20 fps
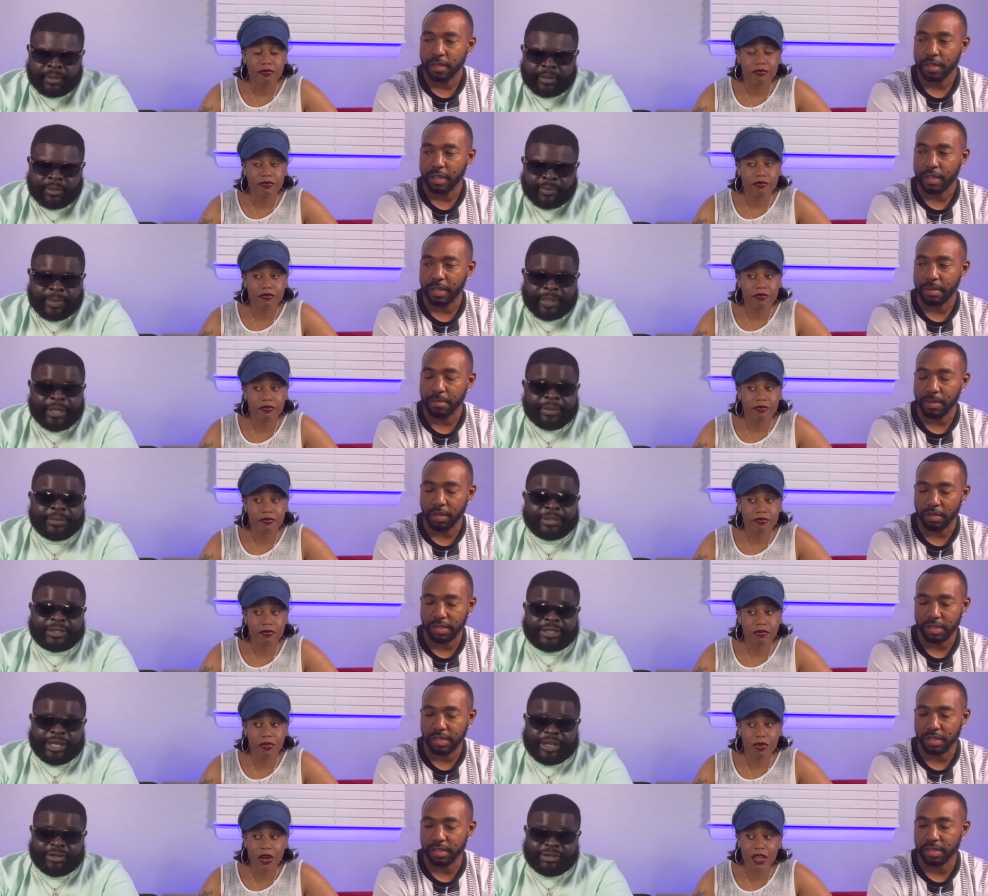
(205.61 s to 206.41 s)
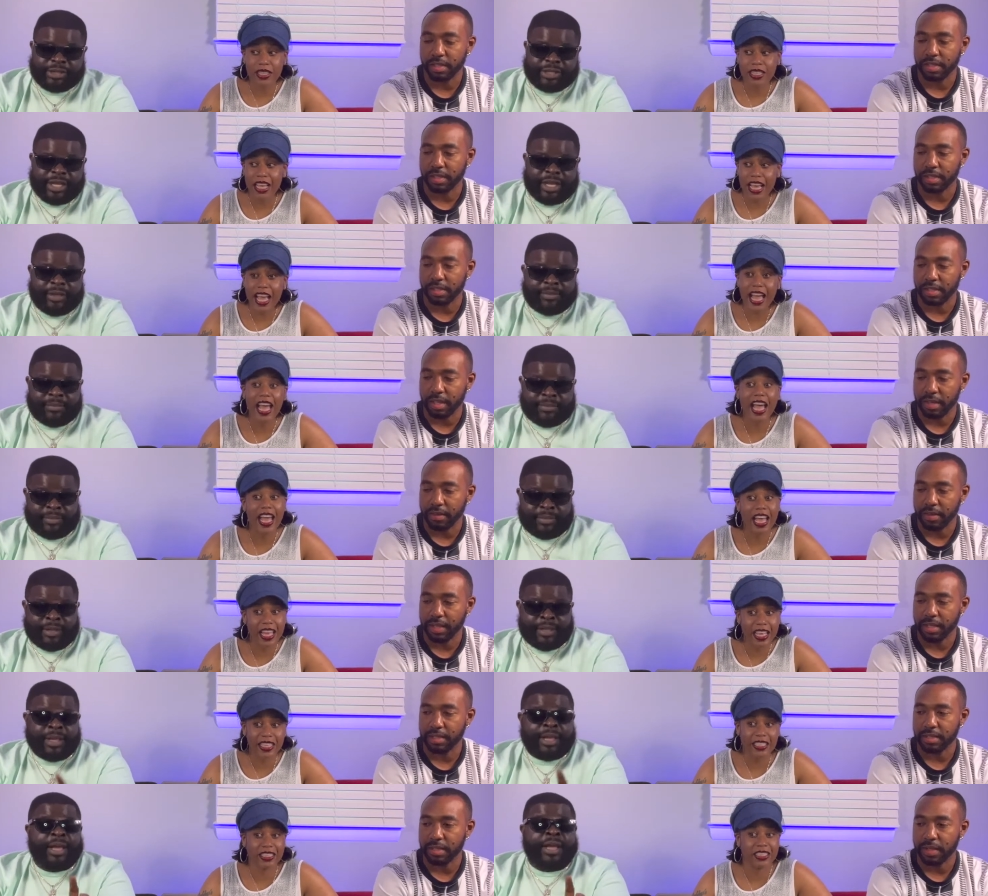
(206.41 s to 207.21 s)
Speaker 1: but let me tell you something.
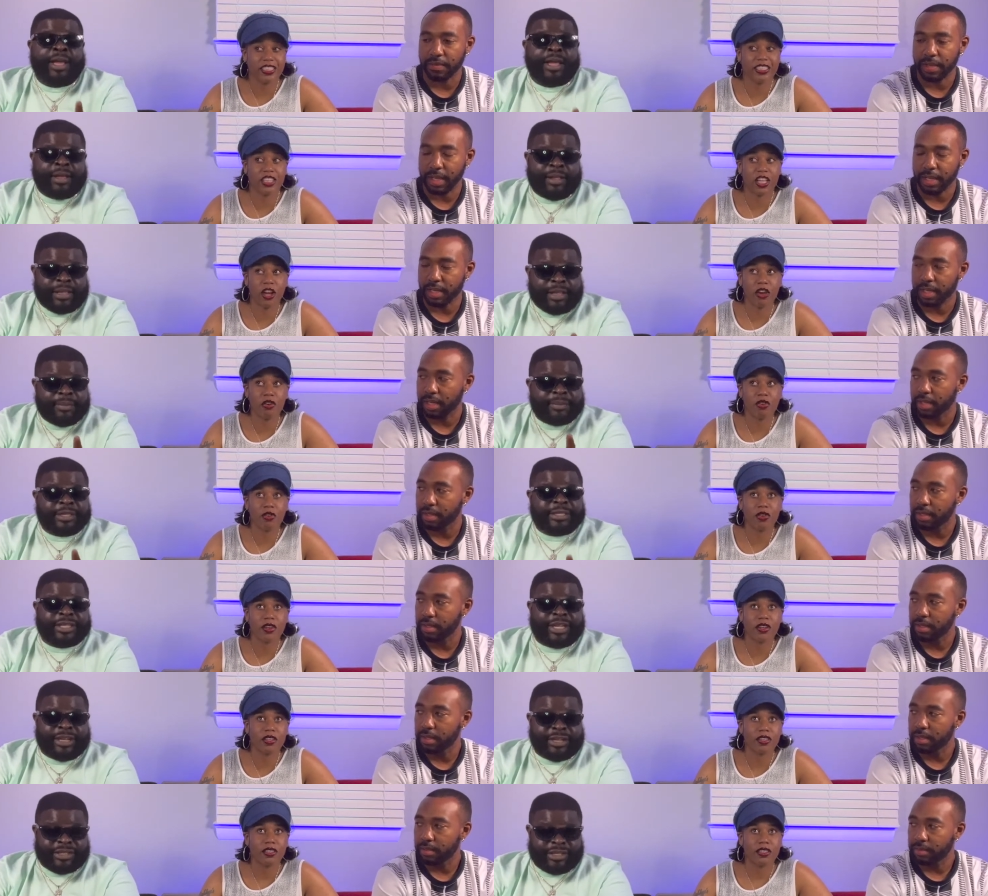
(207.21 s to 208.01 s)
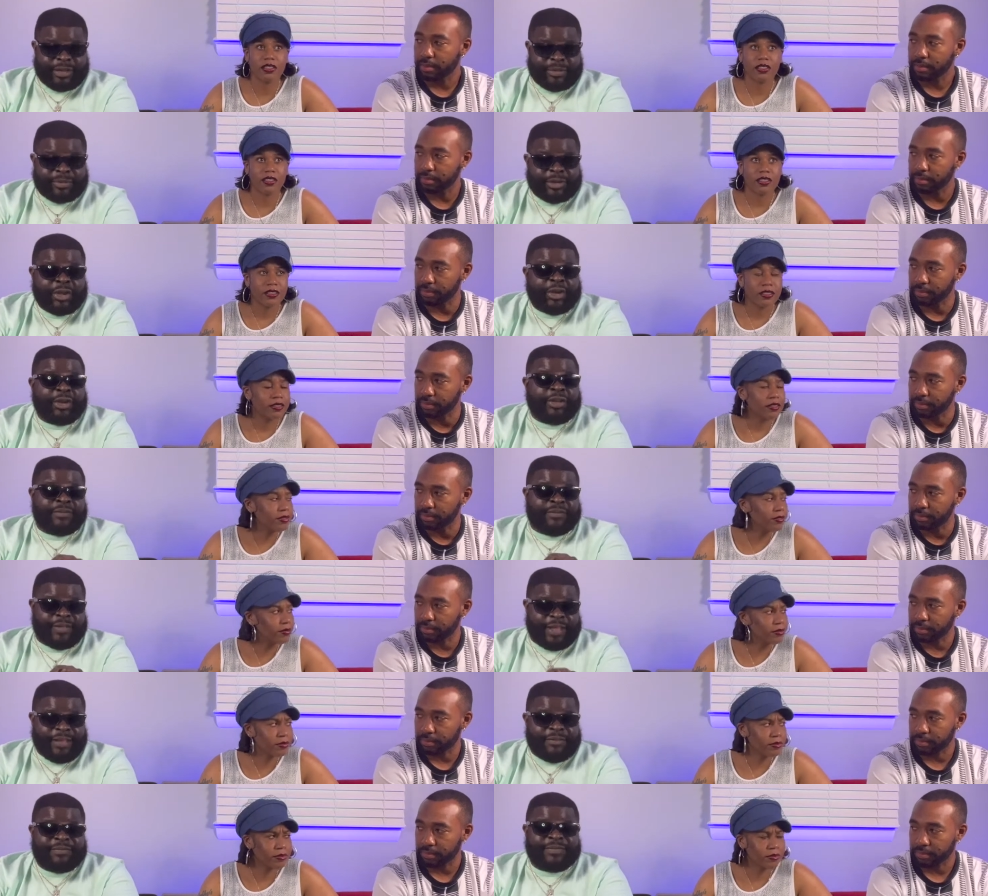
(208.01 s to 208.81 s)
Yes. Like so, let me tell you something though.
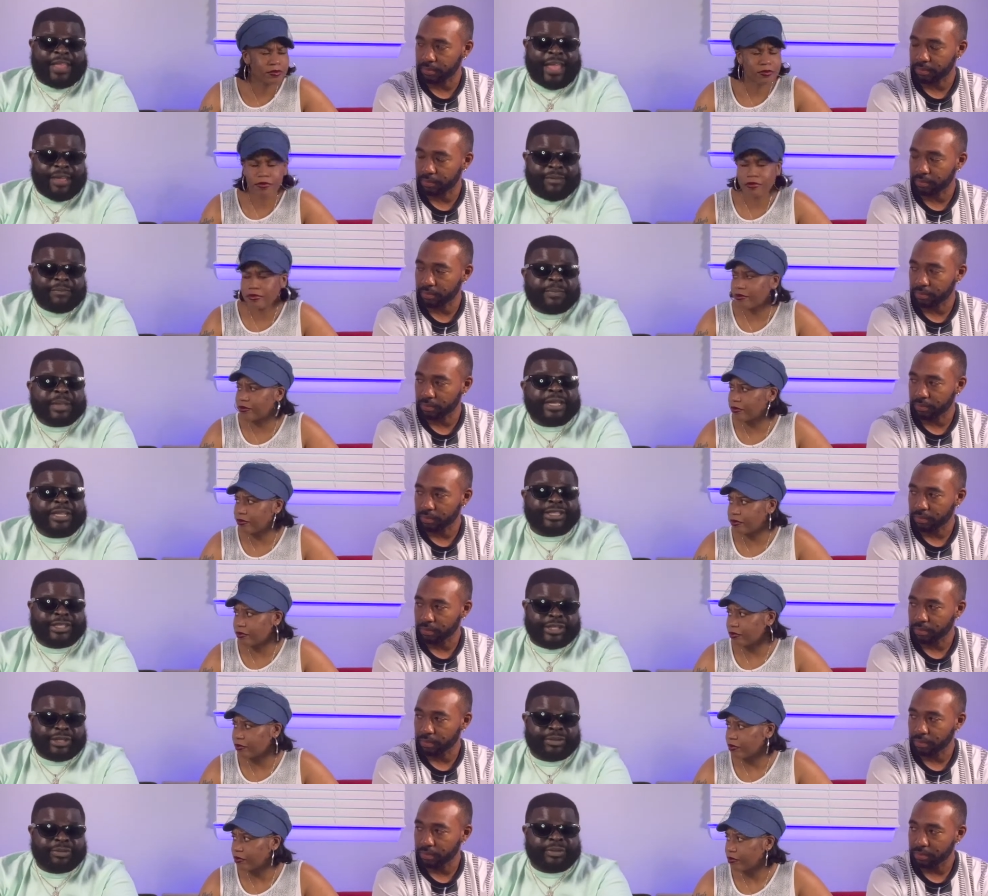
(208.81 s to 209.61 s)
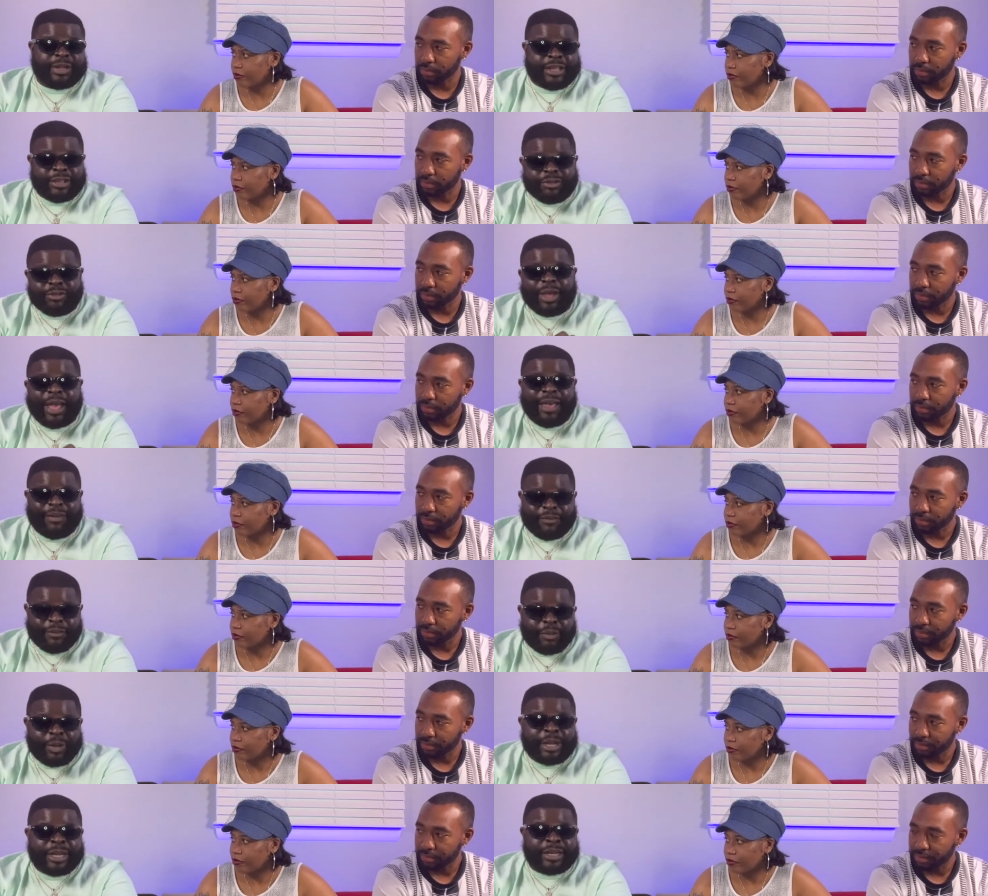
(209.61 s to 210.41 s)
If they meet you and you having
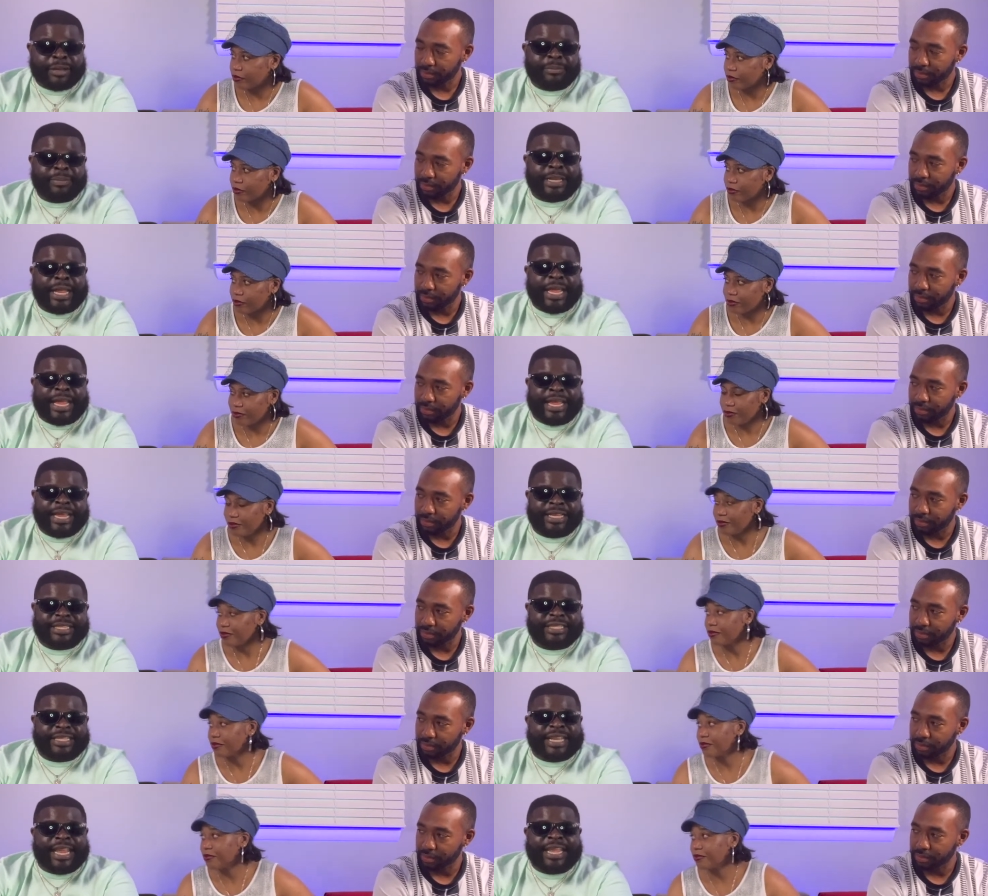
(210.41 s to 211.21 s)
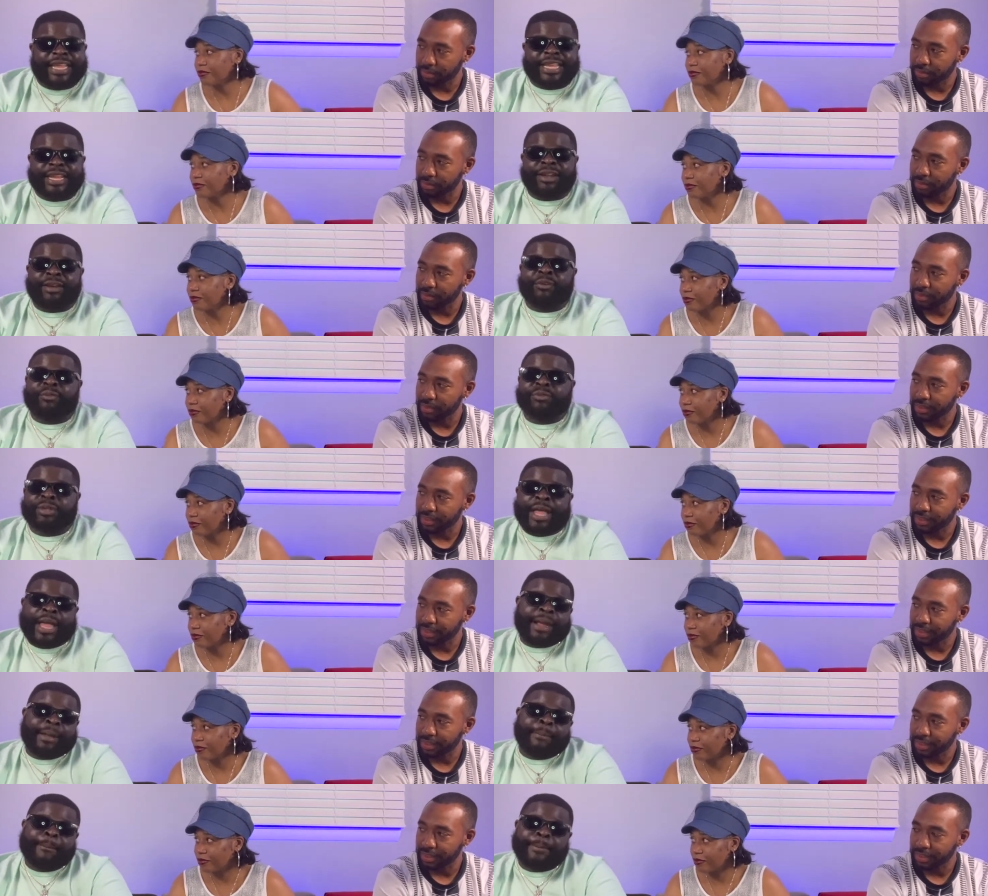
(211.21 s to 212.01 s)
one of them days and they get a like
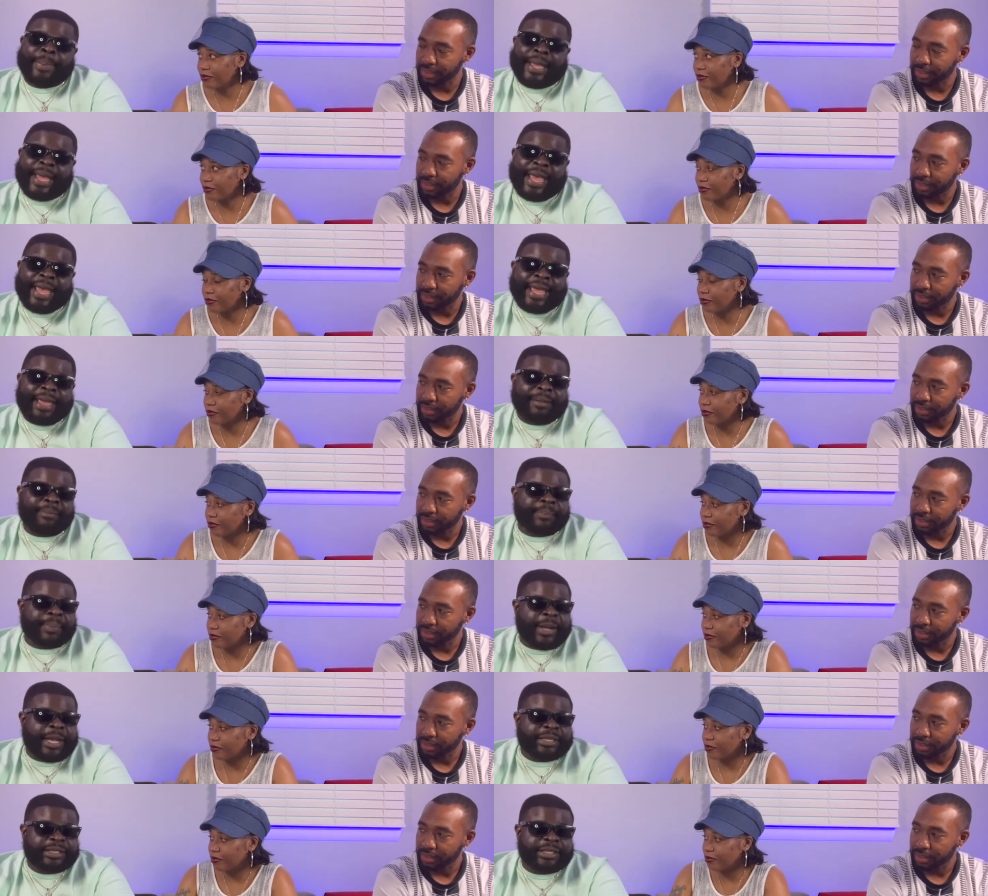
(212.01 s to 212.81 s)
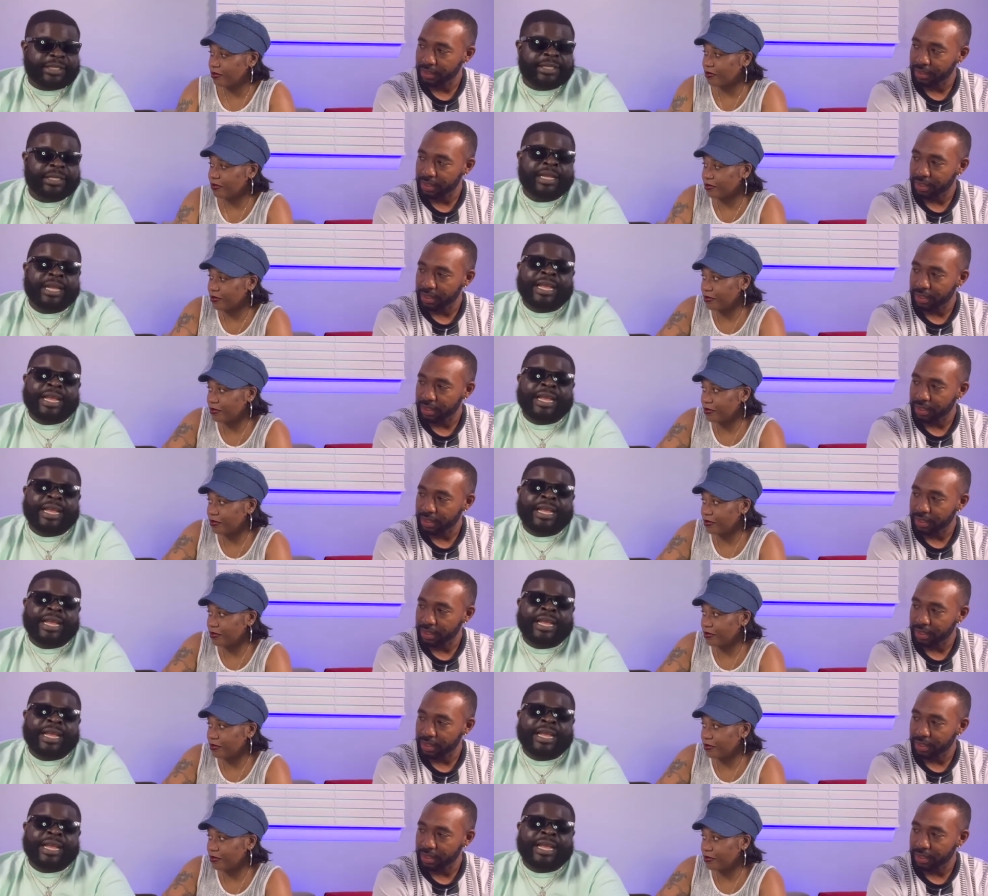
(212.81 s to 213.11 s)
a bad impression,